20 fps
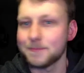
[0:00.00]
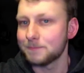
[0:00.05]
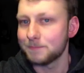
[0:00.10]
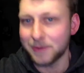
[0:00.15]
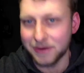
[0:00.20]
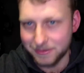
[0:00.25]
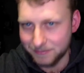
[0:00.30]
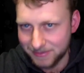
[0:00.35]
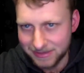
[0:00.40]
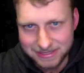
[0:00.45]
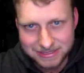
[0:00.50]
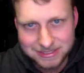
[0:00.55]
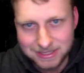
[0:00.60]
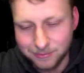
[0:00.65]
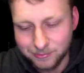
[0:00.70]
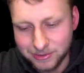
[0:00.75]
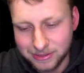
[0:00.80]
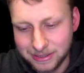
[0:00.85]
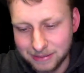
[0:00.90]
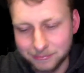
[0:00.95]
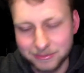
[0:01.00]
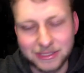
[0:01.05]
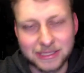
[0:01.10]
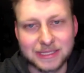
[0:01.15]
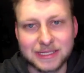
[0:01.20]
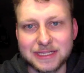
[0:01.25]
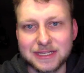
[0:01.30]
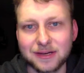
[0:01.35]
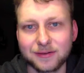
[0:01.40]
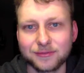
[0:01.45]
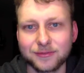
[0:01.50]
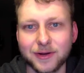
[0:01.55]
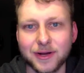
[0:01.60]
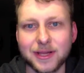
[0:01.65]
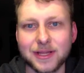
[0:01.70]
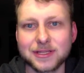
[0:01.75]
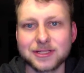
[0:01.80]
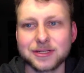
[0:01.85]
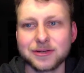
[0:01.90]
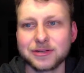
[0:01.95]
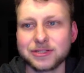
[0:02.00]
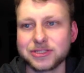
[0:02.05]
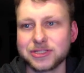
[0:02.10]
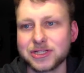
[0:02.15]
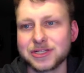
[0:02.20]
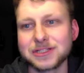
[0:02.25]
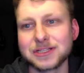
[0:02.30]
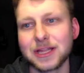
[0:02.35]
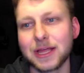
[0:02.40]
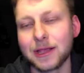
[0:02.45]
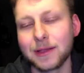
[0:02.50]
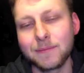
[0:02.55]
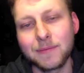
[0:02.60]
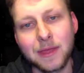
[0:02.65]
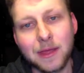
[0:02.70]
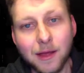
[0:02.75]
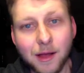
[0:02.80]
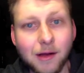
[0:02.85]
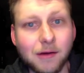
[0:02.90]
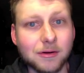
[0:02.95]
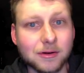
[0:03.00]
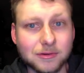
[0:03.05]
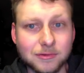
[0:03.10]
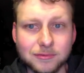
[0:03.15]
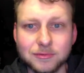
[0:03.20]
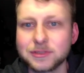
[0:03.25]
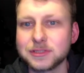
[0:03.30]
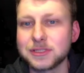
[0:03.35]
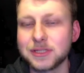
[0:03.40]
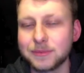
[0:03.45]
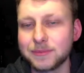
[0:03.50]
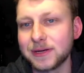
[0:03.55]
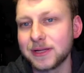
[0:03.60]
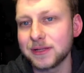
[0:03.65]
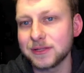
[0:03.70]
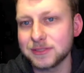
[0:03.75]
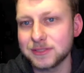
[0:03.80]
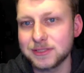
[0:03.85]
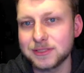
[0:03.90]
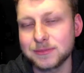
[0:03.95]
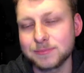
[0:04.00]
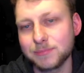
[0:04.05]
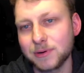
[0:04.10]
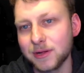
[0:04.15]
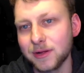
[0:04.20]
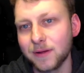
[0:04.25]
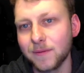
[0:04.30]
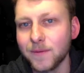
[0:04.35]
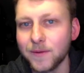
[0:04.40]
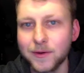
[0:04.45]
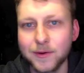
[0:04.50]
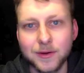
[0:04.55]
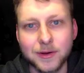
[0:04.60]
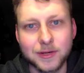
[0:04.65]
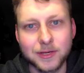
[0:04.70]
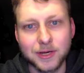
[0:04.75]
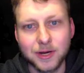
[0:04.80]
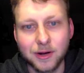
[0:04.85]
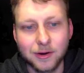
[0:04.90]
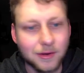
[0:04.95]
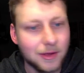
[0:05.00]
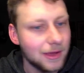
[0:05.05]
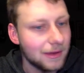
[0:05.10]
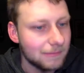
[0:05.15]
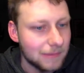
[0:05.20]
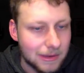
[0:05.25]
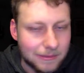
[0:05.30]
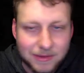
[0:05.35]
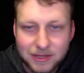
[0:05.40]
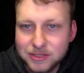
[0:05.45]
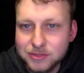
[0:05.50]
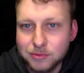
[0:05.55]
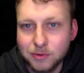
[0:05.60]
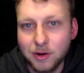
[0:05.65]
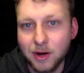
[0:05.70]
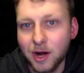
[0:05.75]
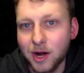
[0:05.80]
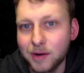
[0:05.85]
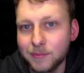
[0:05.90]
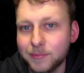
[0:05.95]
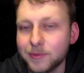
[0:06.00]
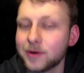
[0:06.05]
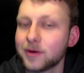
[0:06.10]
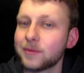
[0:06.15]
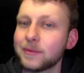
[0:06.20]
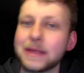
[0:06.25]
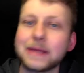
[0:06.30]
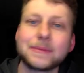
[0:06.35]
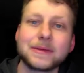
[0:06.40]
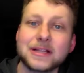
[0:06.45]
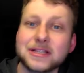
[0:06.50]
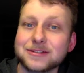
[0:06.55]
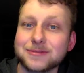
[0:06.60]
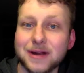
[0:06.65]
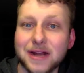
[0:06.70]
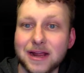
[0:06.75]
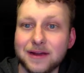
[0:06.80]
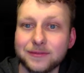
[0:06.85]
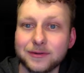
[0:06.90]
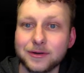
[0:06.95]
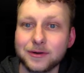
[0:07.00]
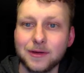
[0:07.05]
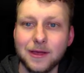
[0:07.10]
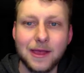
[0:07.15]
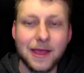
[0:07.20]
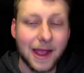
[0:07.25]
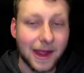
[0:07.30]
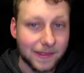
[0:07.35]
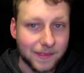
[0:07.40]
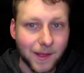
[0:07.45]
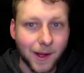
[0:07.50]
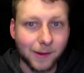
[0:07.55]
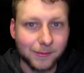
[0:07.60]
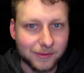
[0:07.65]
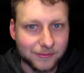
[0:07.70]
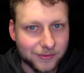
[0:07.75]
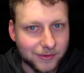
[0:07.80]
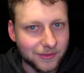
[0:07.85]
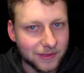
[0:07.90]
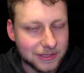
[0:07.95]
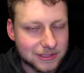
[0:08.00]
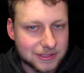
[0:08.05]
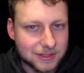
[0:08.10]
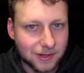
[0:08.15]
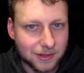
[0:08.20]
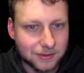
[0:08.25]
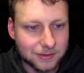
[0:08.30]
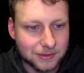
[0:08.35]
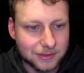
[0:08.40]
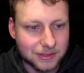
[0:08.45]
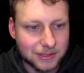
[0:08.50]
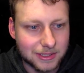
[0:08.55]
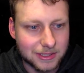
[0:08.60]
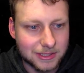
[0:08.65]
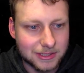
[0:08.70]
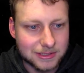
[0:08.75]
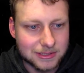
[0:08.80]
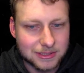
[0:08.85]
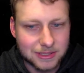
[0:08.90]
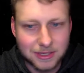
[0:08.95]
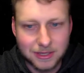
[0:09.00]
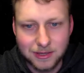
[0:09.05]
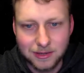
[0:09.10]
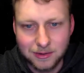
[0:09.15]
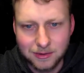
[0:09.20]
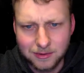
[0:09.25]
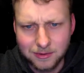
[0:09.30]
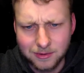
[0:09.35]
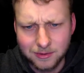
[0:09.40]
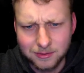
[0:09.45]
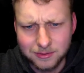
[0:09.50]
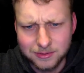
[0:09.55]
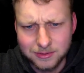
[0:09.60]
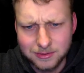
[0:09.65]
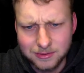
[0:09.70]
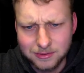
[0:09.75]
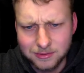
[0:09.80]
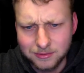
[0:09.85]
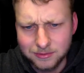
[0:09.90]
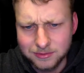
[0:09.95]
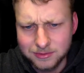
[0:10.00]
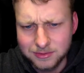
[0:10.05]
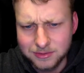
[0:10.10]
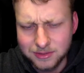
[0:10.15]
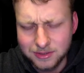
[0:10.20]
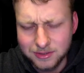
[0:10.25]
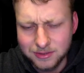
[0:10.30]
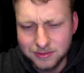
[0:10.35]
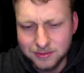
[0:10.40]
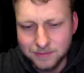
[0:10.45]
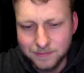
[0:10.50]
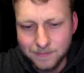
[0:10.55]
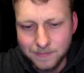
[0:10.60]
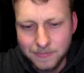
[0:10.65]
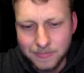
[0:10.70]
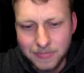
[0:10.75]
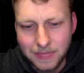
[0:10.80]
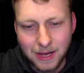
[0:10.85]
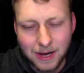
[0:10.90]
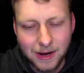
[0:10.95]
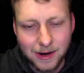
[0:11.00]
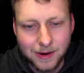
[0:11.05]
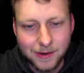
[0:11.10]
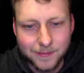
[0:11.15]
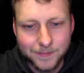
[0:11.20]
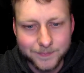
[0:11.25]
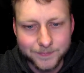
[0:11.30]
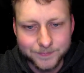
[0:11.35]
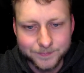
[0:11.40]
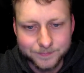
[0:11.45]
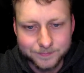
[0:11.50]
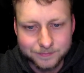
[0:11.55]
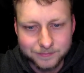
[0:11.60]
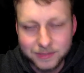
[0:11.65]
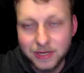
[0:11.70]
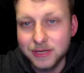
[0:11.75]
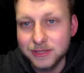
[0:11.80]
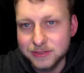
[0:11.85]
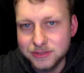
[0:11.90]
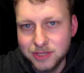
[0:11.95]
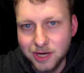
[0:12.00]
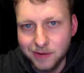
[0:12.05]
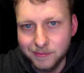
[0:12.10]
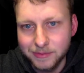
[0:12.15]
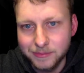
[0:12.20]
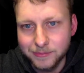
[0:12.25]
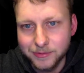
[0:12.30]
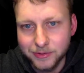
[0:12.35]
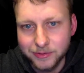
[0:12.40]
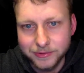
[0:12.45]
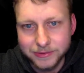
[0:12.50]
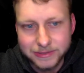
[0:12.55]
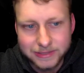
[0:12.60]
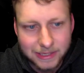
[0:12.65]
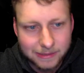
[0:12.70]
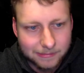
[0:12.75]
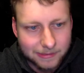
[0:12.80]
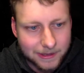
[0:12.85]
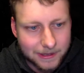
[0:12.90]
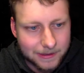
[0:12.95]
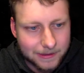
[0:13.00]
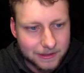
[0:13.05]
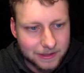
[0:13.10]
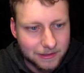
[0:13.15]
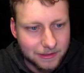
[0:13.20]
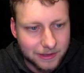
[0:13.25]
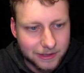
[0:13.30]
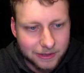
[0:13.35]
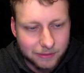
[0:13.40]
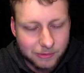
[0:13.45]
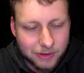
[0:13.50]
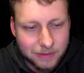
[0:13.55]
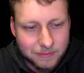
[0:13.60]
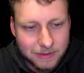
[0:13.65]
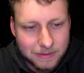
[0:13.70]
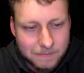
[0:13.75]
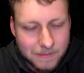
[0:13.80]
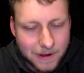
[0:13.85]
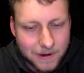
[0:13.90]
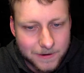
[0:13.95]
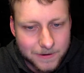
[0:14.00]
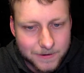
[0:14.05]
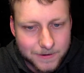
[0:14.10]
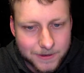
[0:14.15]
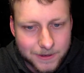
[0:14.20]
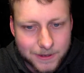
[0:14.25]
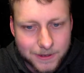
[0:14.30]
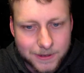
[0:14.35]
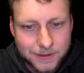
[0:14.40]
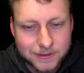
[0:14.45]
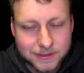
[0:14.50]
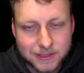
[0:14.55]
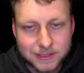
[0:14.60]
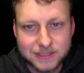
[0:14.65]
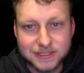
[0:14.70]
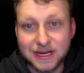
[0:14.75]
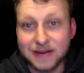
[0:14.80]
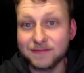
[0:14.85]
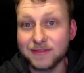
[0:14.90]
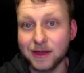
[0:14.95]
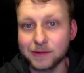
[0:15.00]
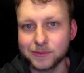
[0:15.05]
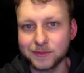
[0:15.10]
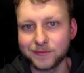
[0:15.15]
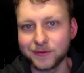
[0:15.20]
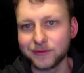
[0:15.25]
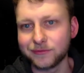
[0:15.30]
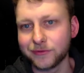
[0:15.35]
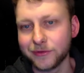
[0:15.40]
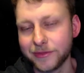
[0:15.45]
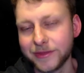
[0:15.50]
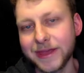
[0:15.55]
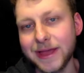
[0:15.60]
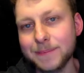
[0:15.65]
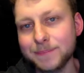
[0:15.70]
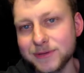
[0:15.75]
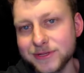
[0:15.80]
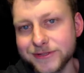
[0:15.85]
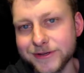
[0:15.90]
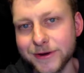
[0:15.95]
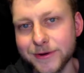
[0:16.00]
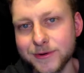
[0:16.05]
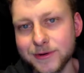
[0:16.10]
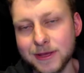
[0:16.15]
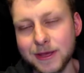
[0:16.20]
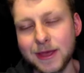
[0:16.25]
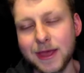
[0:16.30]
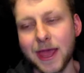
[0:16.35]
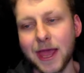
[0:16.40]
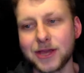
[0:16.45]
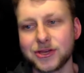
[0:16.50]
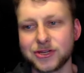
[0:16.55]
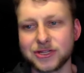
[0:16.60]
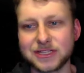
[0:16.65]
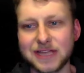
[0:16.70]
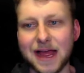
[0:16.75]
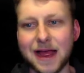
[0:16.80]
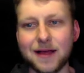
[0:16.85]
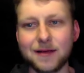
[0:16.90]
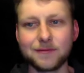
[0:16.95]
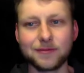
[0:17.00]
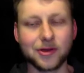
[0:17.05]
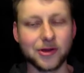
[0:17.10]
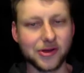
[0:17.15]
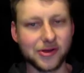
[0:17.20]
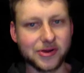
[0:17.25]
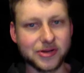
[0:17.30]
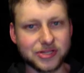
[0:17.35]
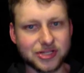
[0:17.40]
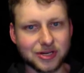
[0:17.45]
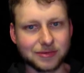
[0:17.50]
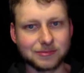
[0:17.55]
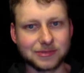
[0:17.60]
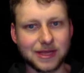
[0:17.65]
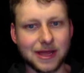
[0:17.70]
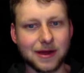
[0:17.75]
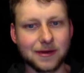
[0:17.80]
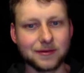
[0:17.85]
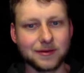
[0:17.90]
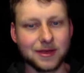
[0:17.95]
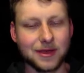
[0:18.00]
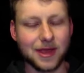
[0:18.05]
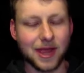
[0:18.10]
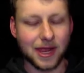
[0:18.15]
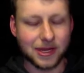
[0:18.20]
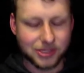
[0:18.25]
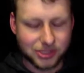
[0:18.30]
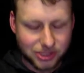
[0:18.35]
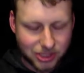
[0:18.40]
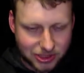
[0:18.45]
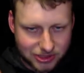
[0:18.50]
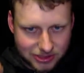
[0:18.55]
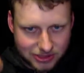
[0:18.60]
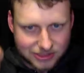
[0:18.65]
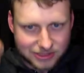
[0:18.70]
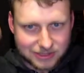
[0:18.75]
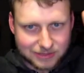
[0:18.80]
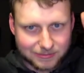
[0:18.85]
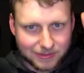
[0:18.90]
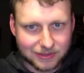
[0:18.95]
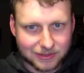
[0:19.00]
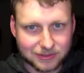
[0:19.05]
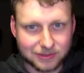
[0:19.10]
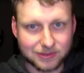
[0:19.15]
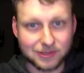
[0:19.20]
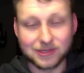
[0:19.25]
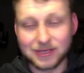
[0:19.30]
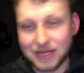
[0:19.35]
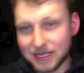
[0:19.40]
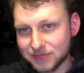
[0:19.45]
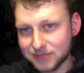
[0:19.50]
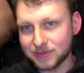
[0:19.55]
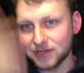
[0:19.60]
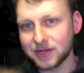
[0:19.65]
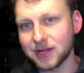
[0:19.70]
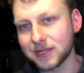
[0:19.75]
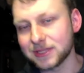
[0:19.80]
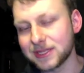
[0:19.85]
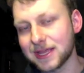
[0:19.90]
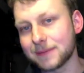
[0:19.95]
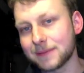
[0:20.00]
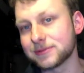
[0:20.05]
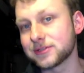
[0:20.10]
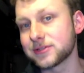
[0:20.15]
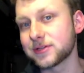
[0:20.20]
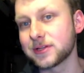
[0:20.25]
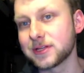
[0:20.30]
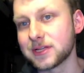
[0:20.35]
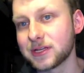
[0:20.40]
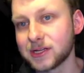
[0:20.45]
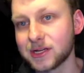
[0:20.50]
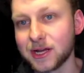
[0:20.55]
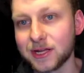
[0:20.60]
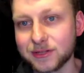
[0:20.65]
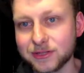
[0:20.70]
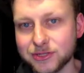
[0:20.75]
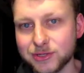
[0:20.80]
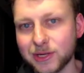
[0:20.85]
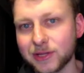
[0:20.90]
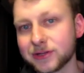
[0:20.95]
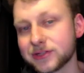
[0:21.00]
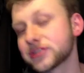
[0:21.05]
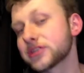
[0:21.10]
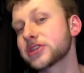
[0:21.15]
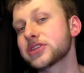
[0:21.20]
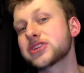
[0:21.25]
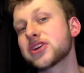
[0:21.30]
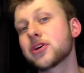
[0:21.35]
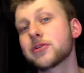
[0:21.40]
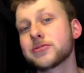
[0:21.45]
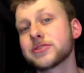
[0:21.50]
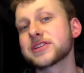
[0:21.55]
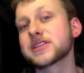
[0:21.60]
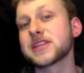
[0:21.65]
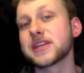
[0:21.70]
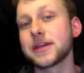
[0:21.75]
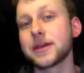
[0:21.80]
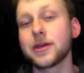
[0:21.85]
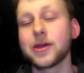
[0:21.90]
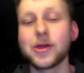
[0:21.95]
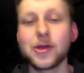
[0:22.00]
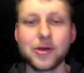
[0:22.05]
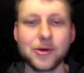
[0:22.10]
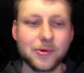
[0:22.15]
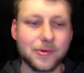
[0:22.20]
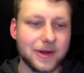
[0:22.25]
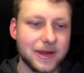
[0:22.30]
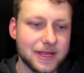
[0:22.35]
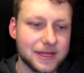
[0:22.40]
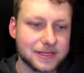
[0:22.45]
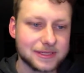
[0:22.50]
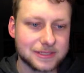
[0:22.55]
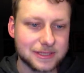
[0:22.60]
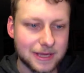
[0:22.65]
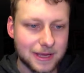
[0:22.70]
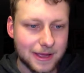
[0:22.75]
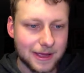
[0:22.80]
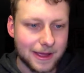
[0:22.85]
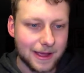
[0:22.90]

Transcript: but it be someone completely different. So it's just like, oh, cool, someone else is putting on the hood. You know, maybe it's Roy Harper, maybe it's whatever, and not reveal that it's Colin that it's uh, Colin Colton Donnell um, that it's Tommy Merlyn type thing. And I think it would have been better to save that reveal for the episode and just have the hood jump down, and just as he's about to thing, that's when you cut the episode, cut the trailer, so you don't see who it is.